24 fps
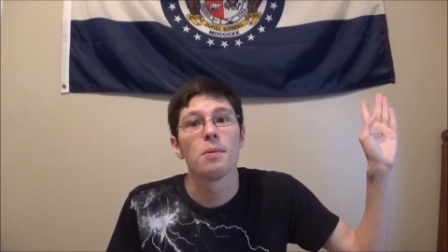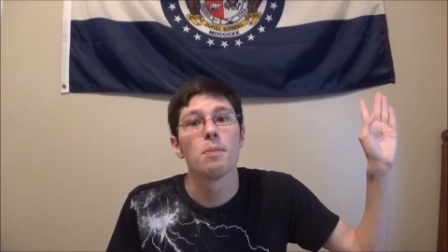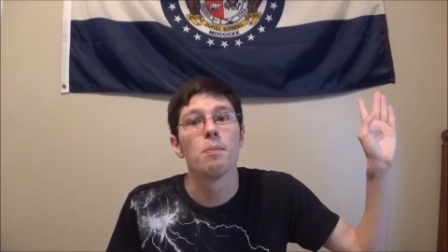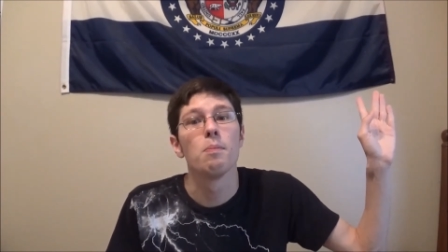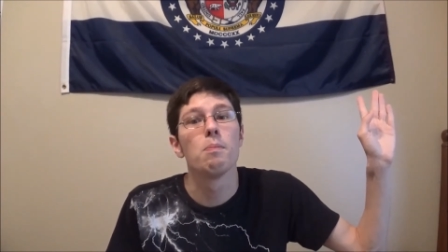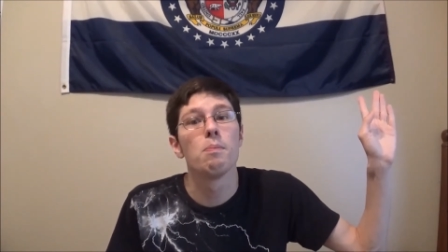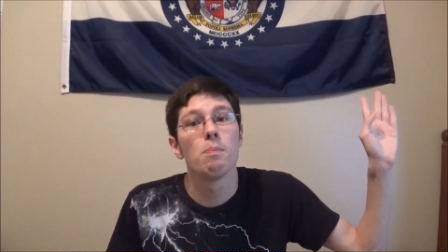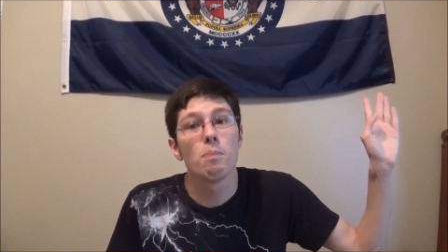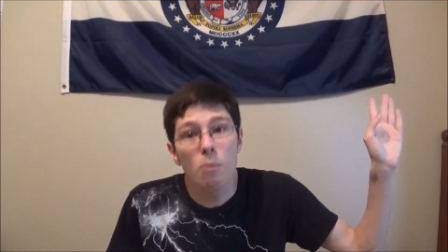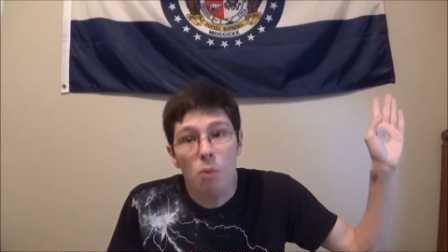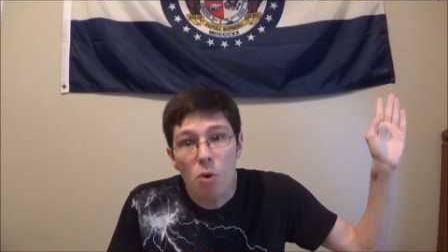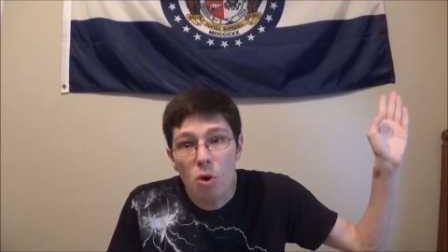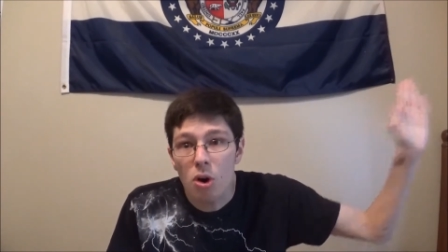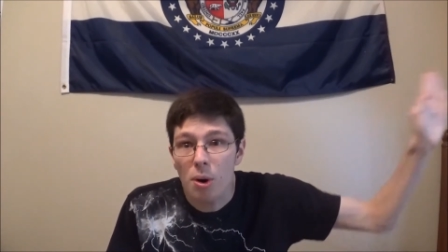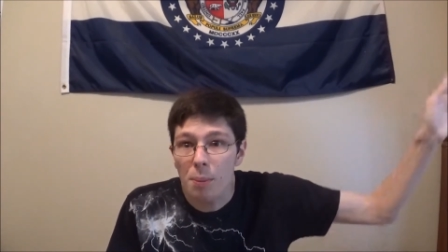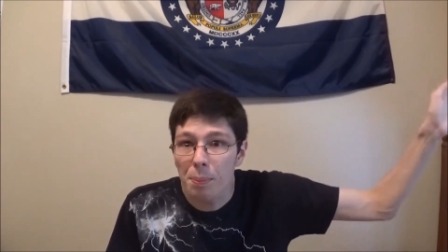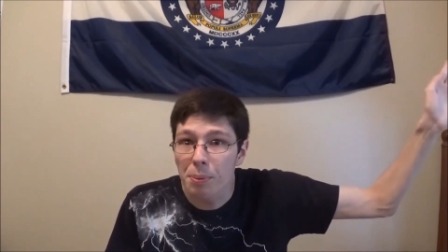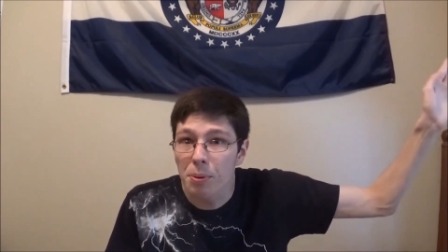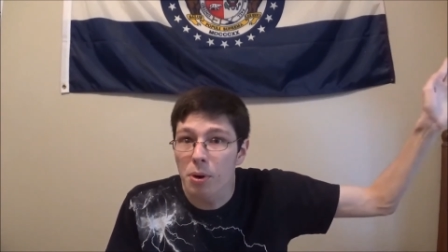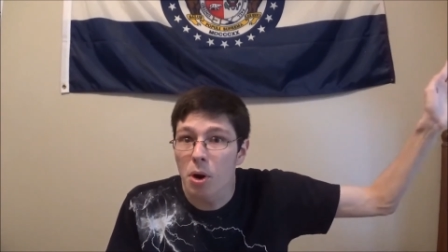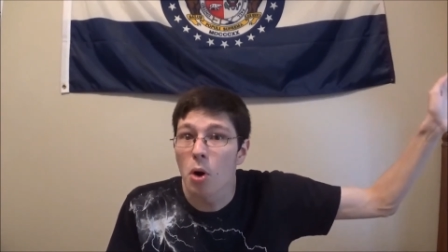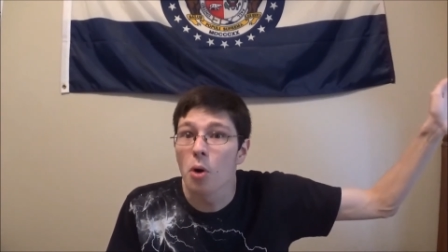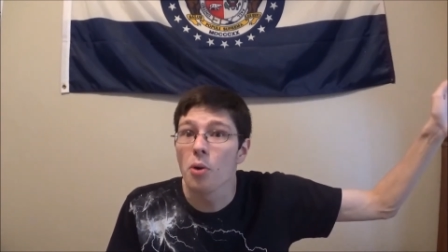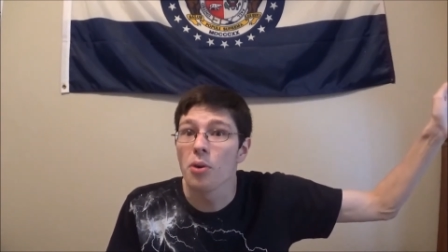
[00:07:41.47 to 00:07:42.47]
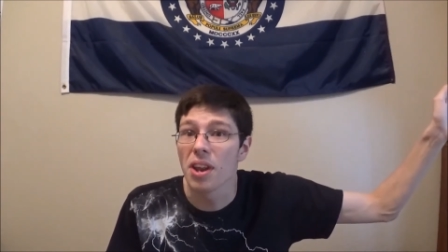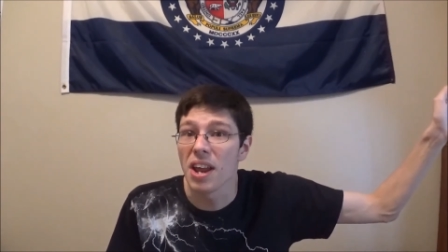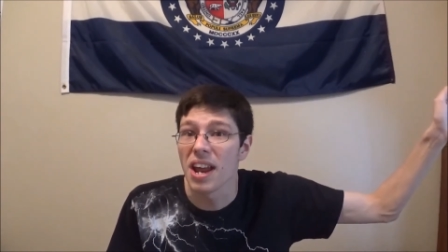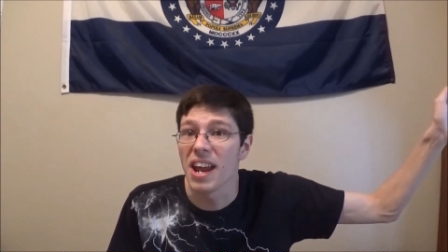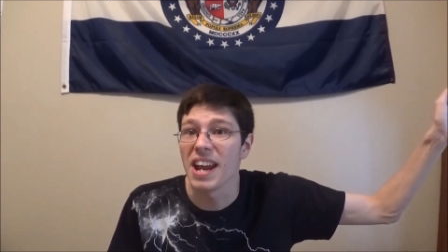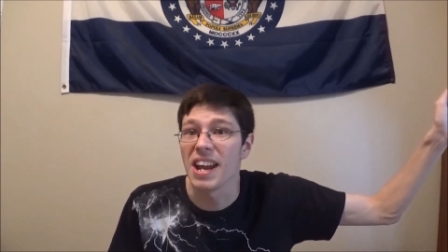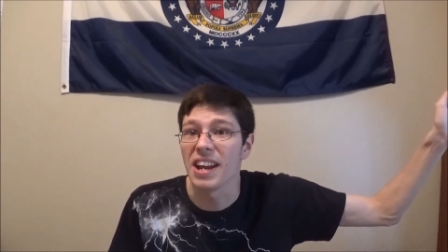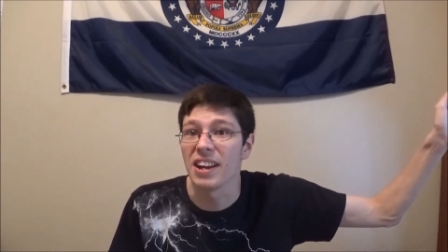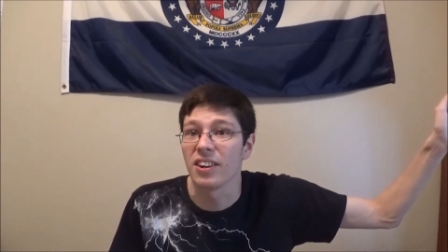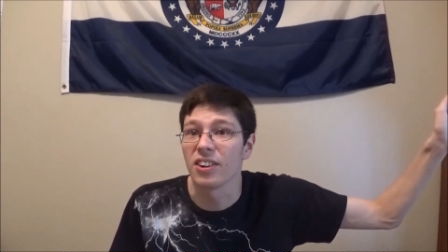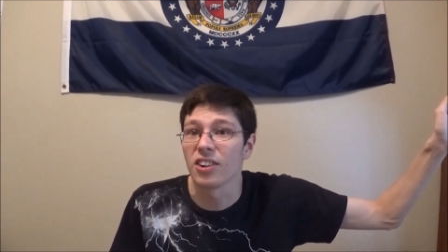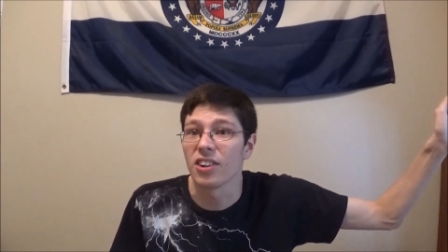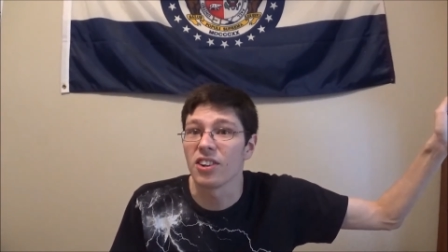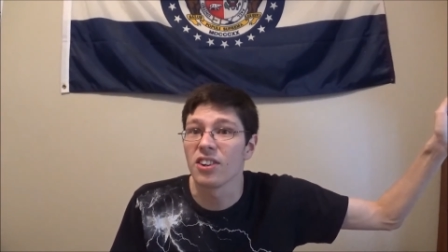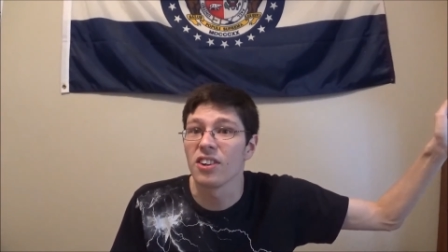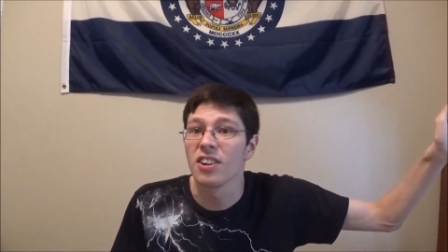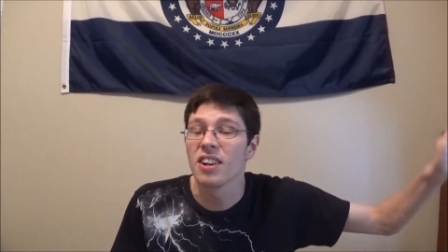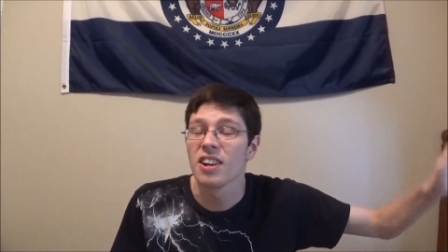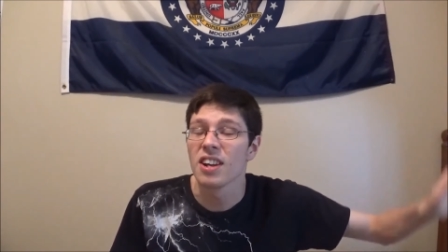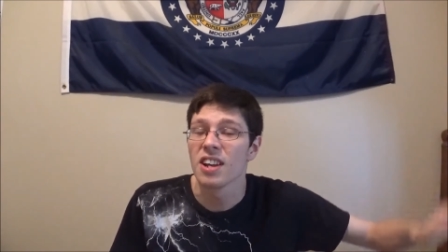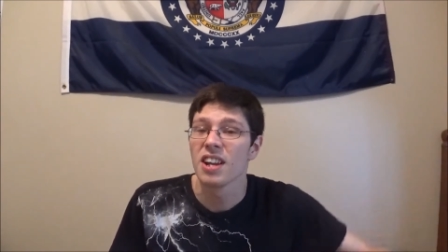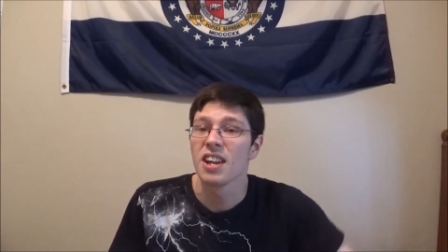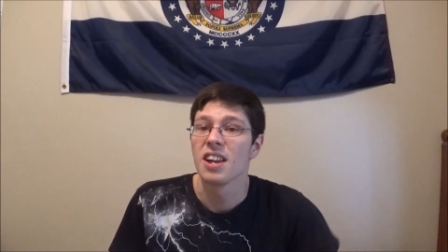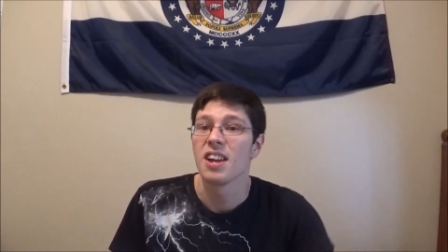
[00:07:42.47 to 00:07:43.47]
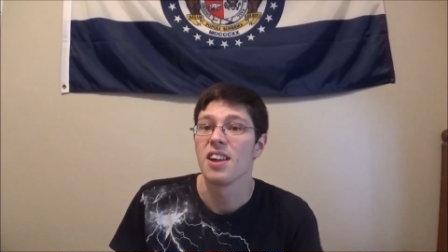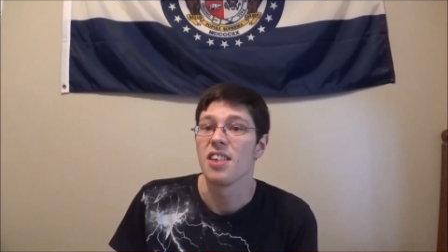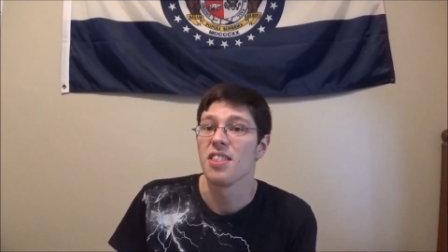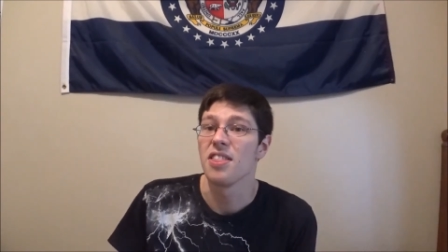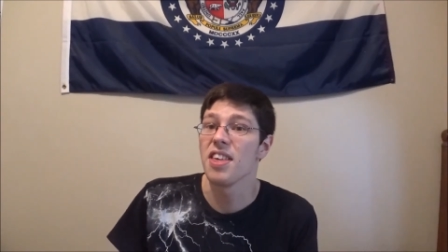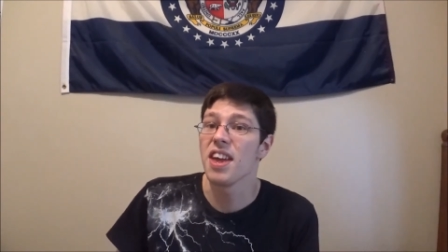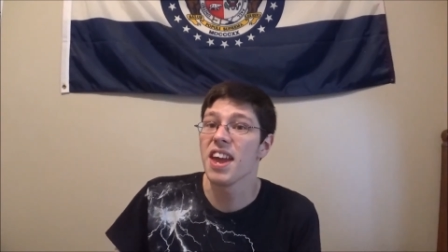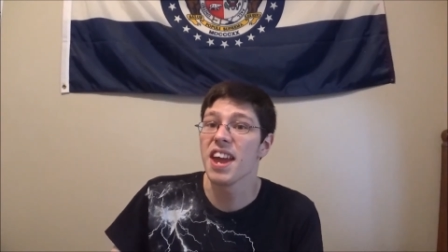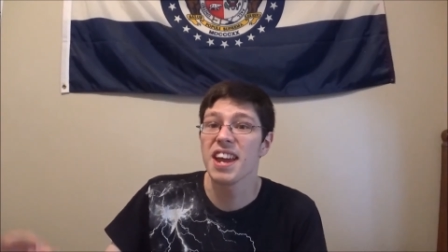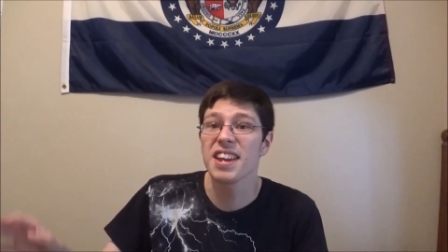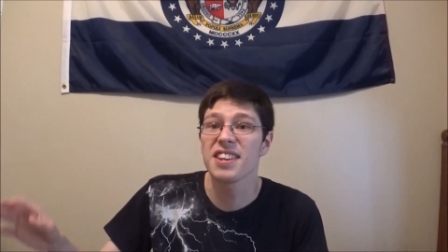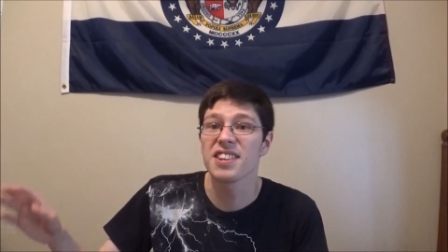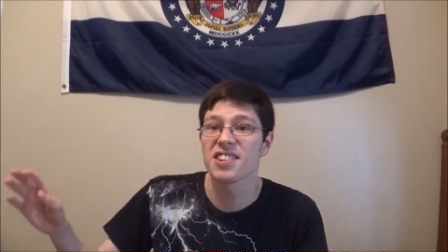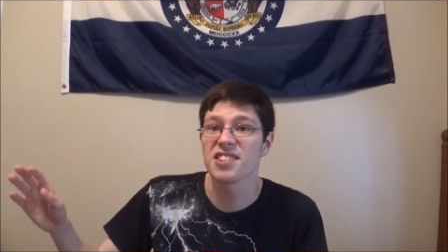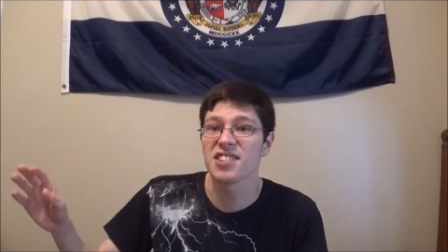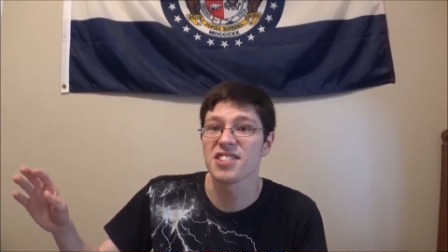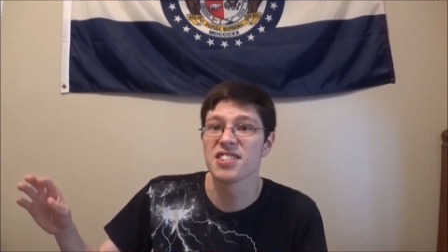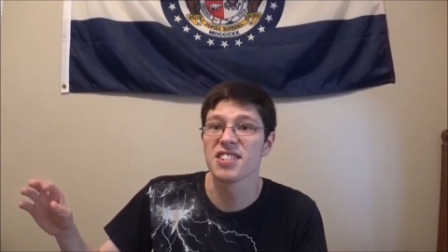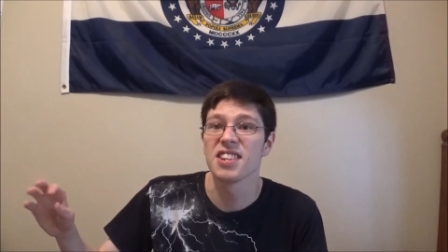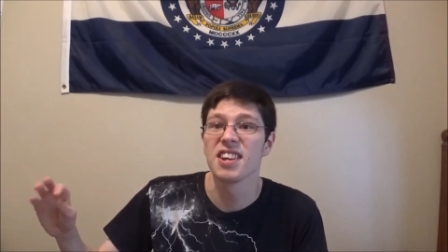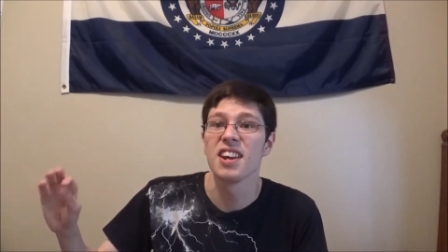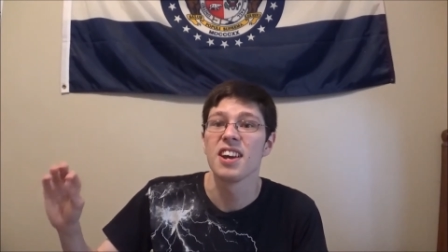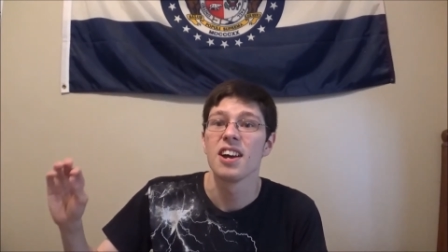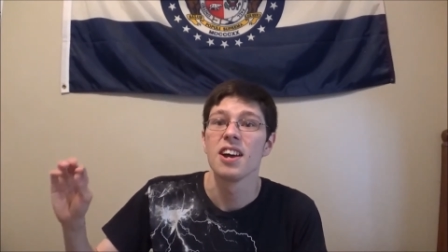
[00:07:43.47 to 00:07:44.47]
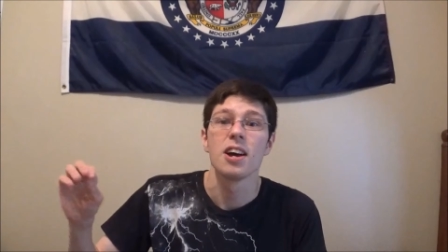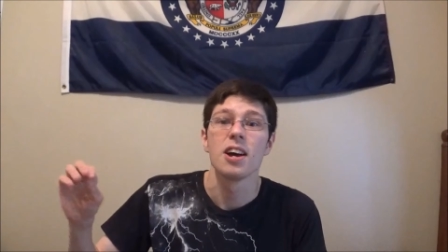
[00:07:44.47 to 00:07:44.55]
more prone to anger. They just